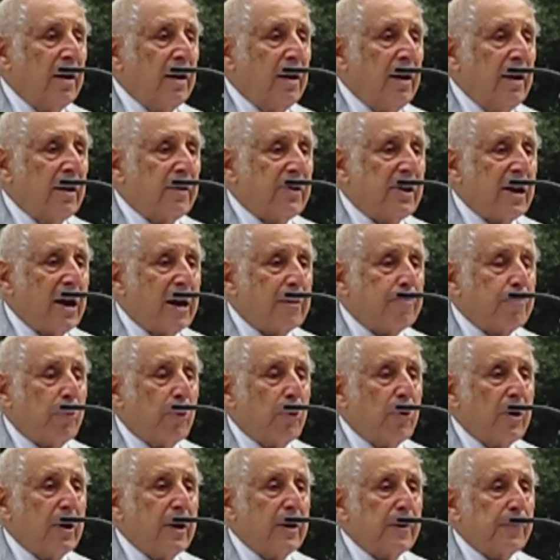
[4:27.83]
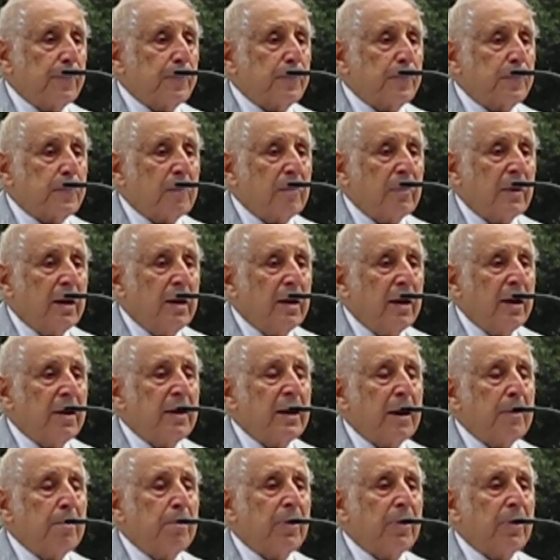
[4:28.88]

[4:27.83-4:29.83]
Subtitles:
at that point, and they